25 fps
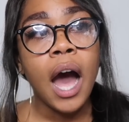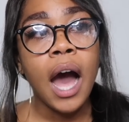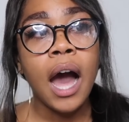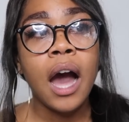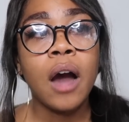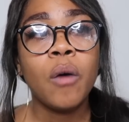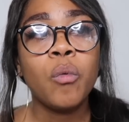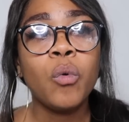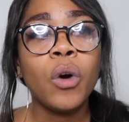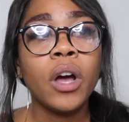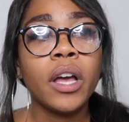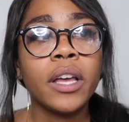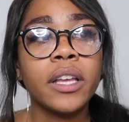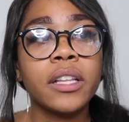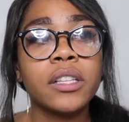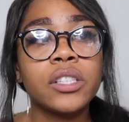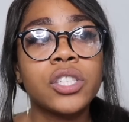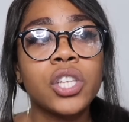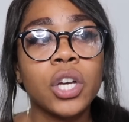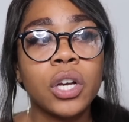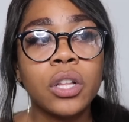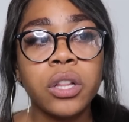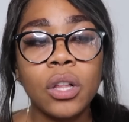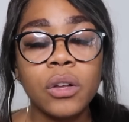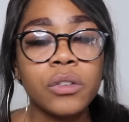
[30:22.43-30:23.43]
I want
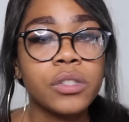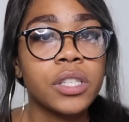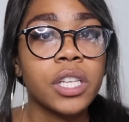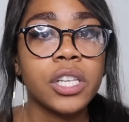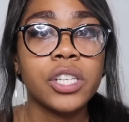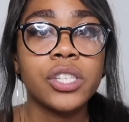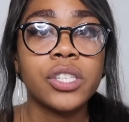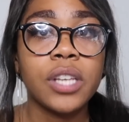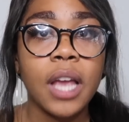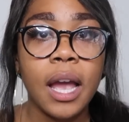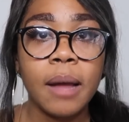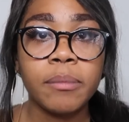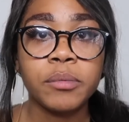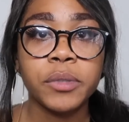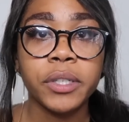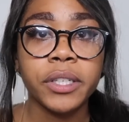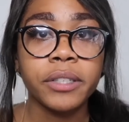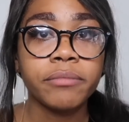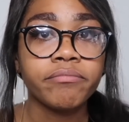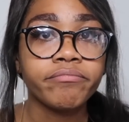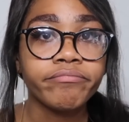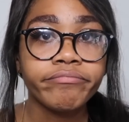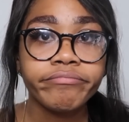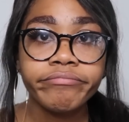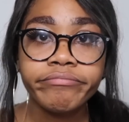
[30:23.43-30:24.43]
to close this
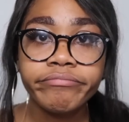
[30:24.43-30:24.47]
chapter.